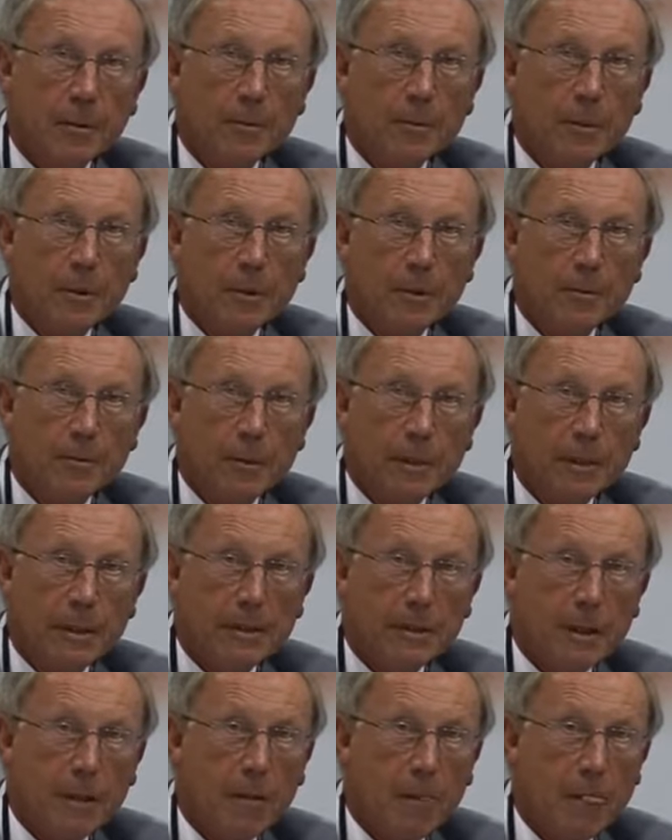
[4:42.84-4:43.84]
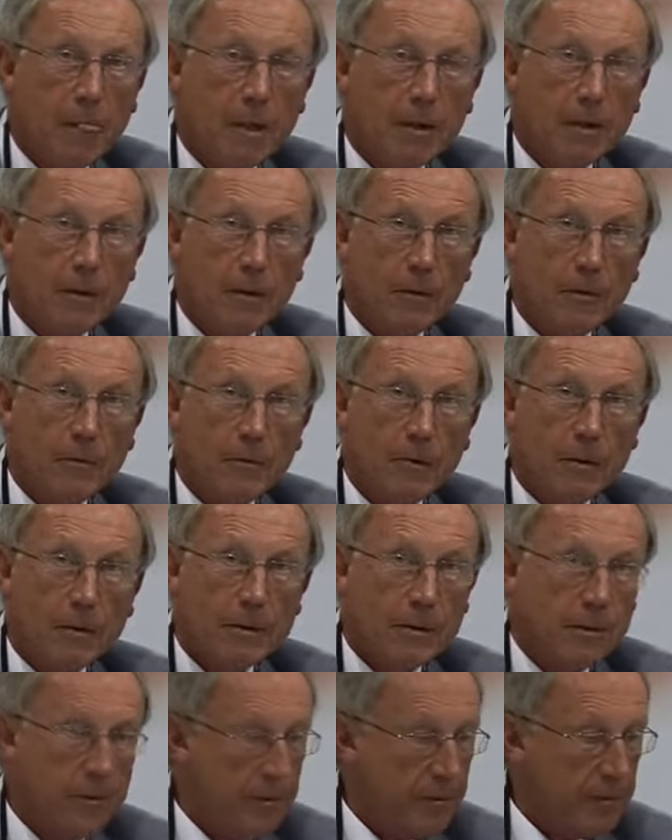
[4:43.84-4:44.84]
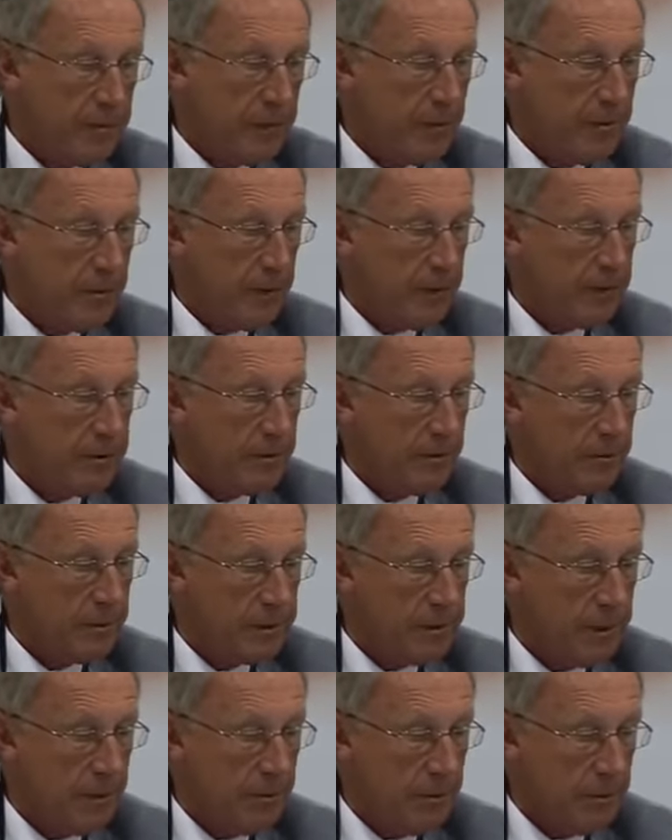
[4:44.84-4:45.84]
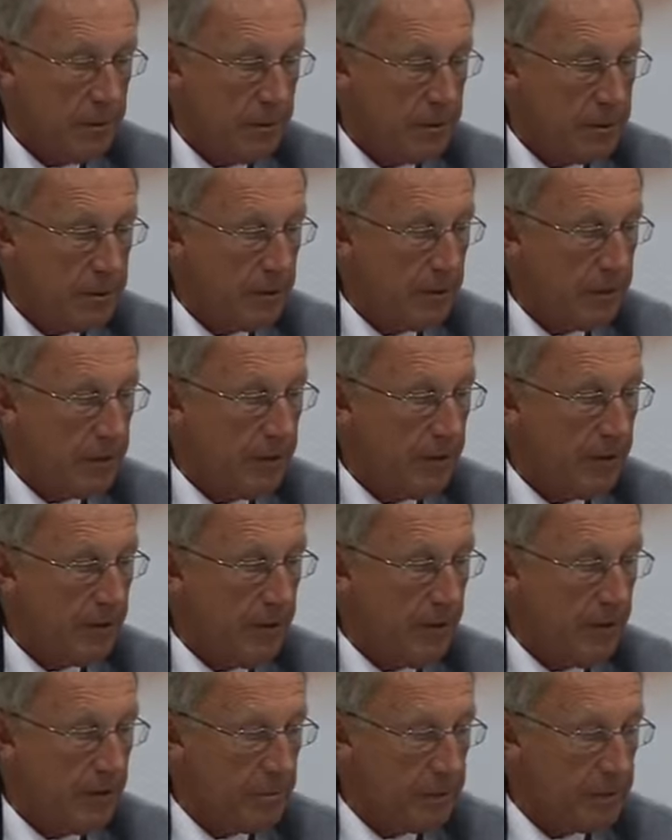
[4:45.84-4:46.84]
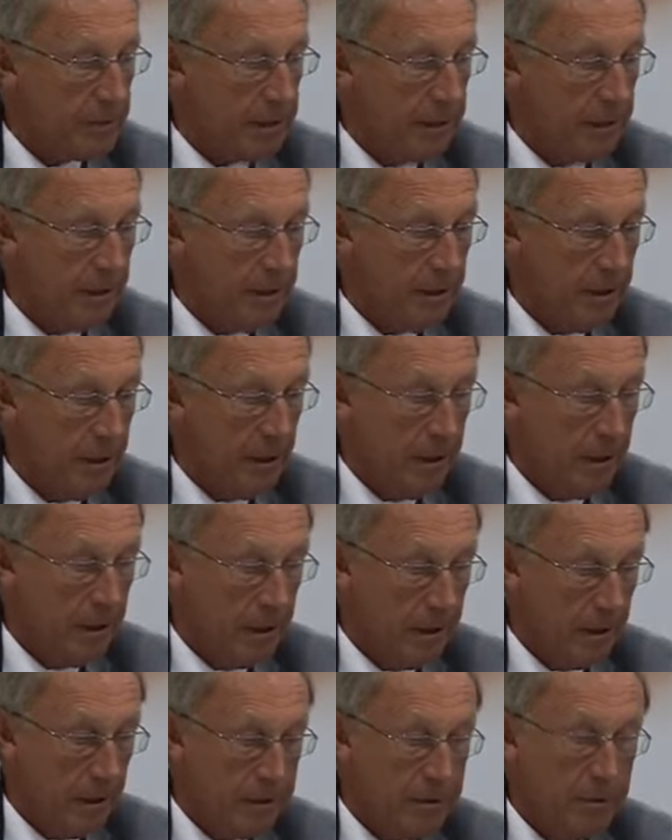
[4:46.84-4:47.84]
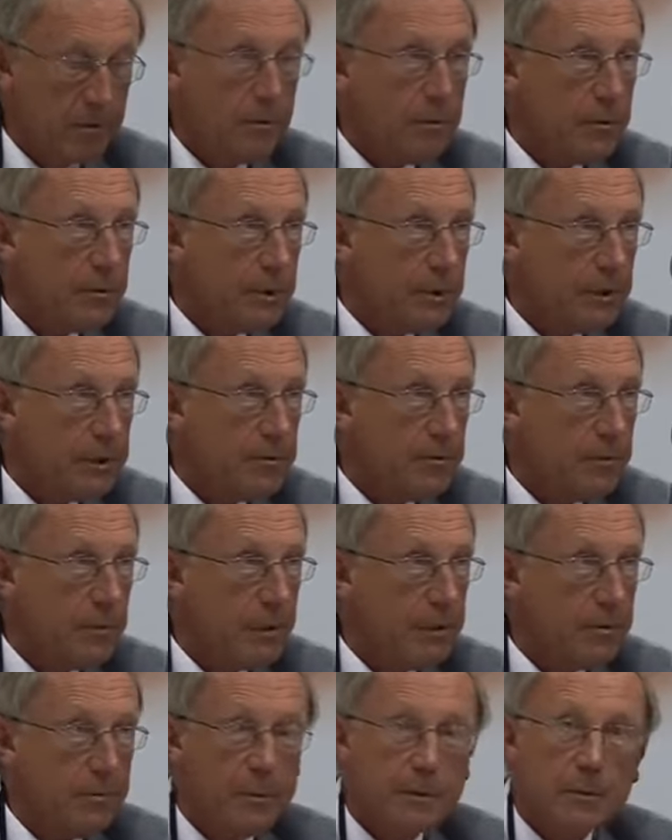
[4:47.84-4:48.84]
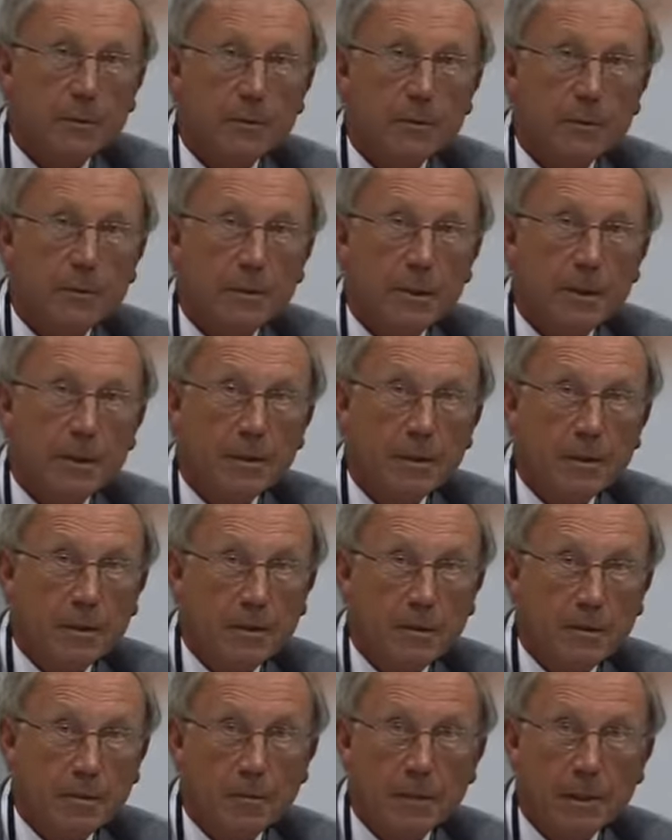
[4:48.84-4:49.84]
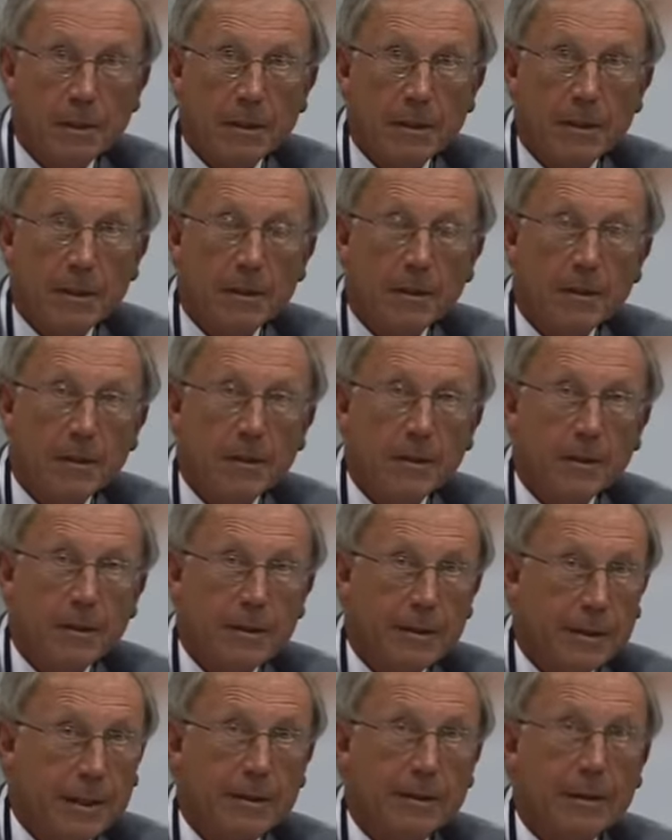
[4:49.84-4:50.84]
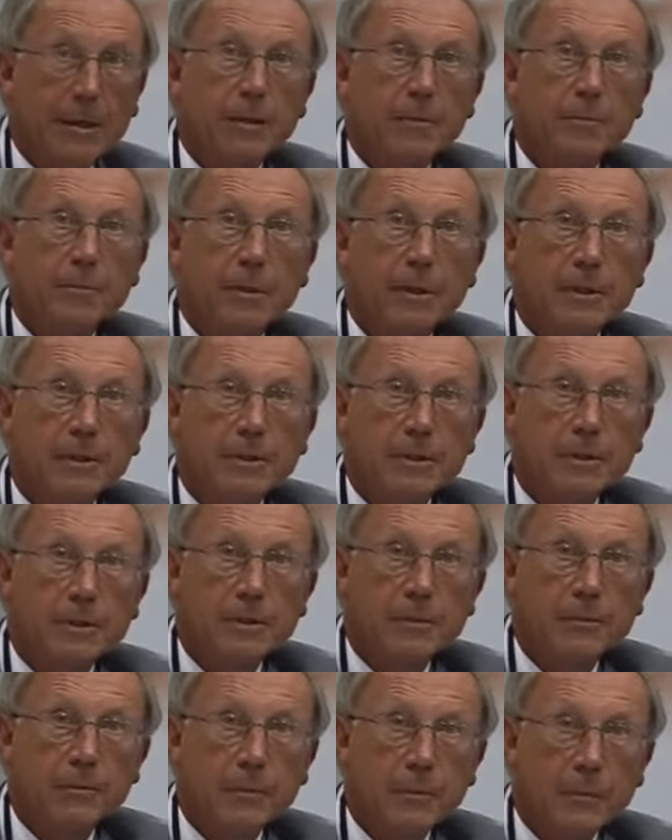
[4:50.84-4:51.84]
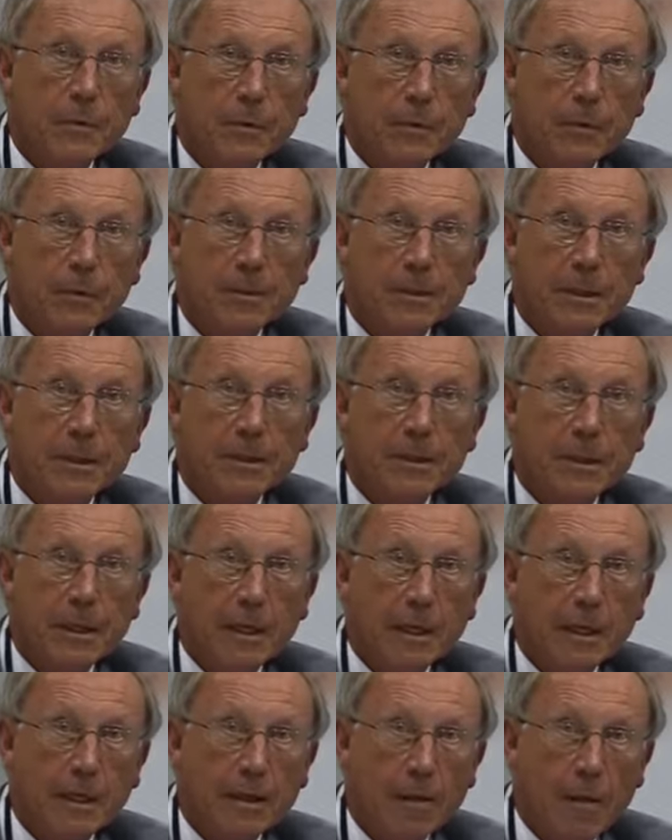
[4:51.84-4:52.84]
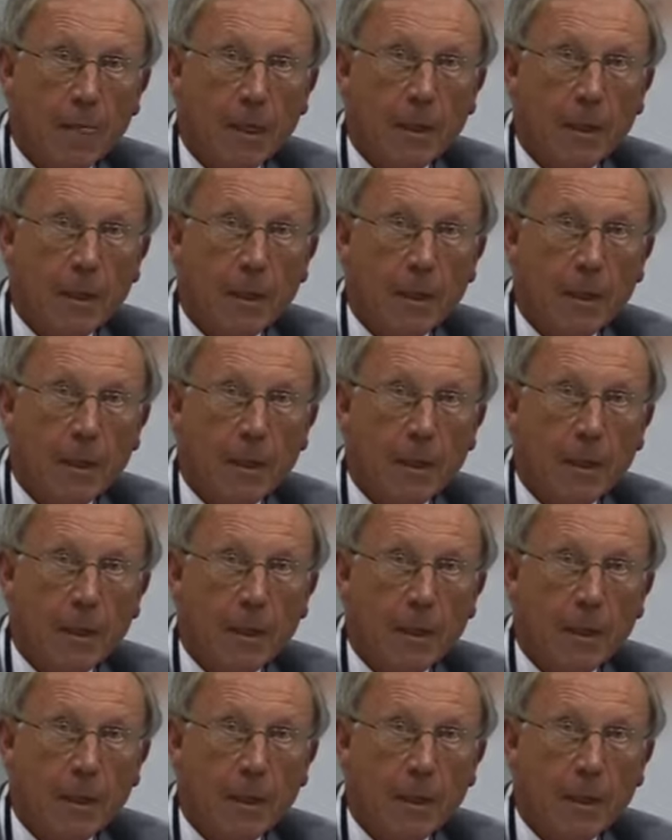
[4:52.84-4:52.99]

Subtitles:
Pre-op data, of course, some of them had some symptoms, 25%, as you could expect, because there were many cataract patients. Dominant eye.